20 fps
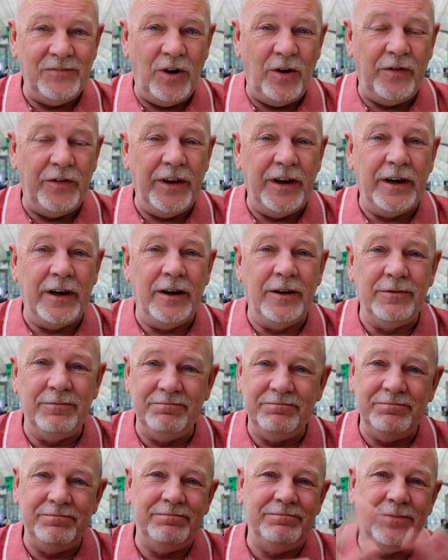Off they go,
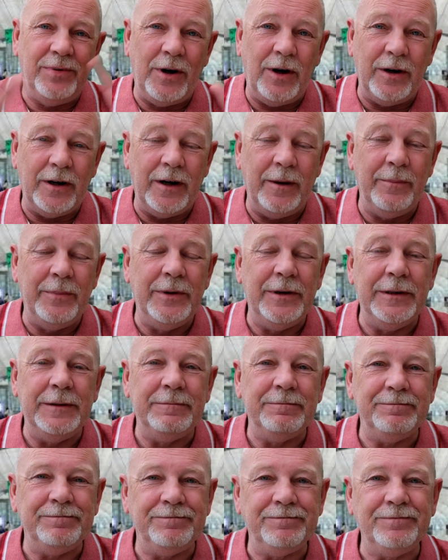part
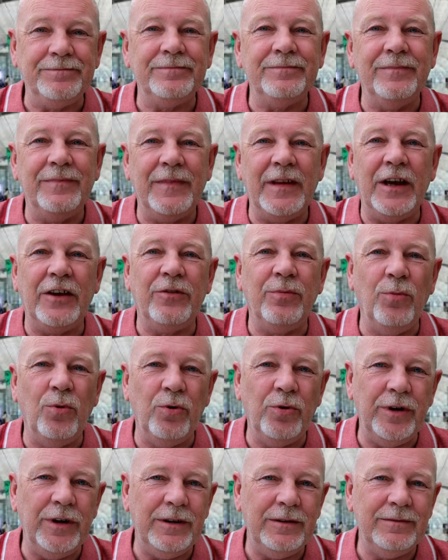company. Next
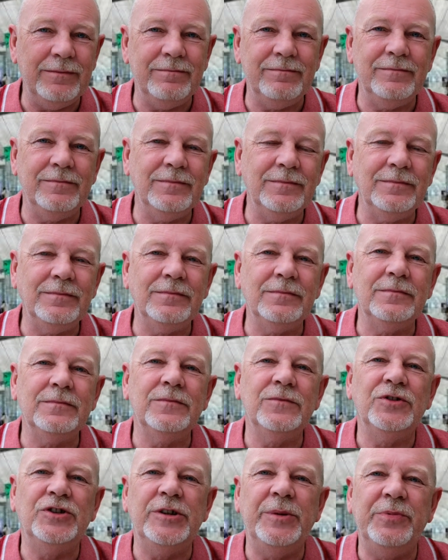morning,
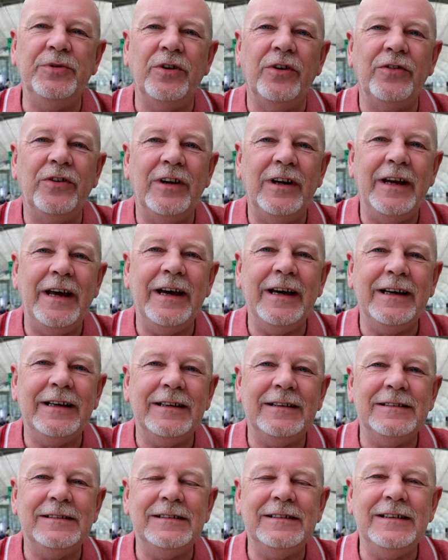Jib's on to Lek.
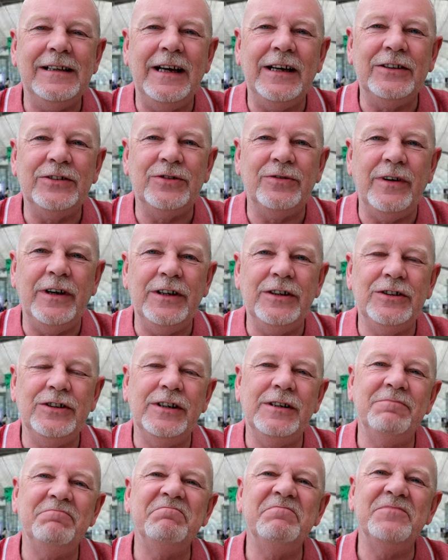Lek's arranged
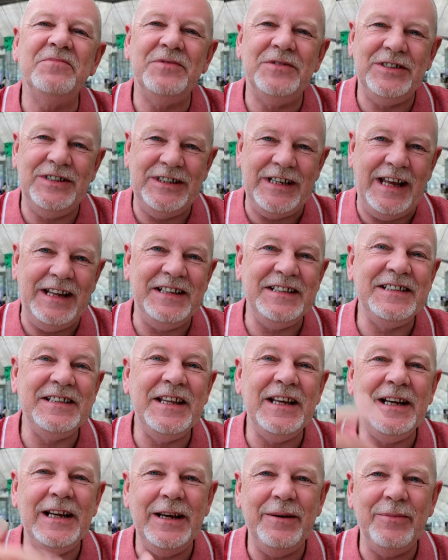it, sends
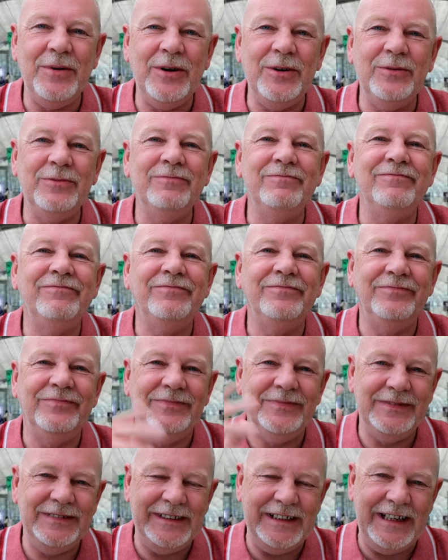the limo,
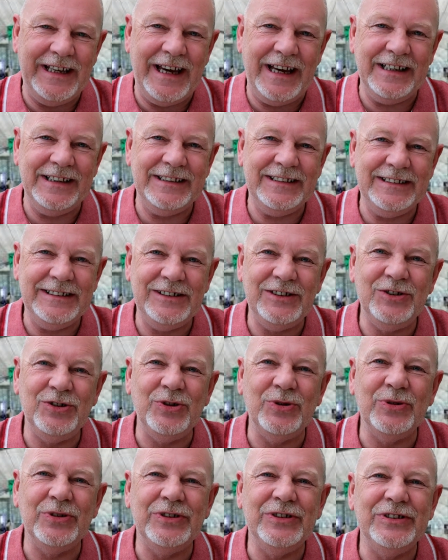gets to
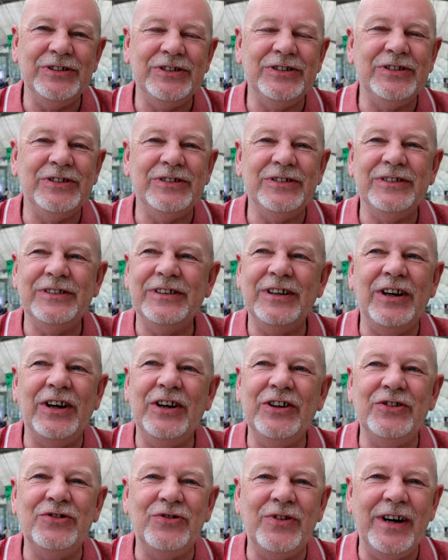Junker's
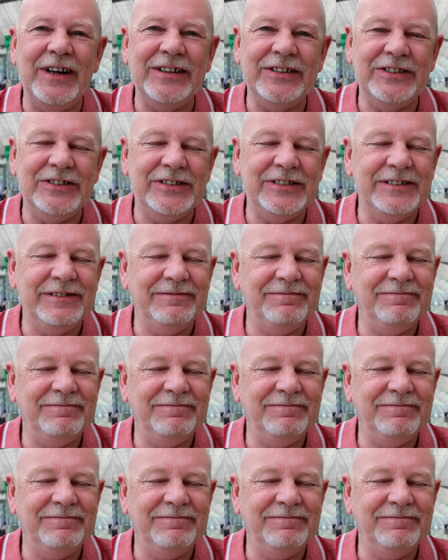address,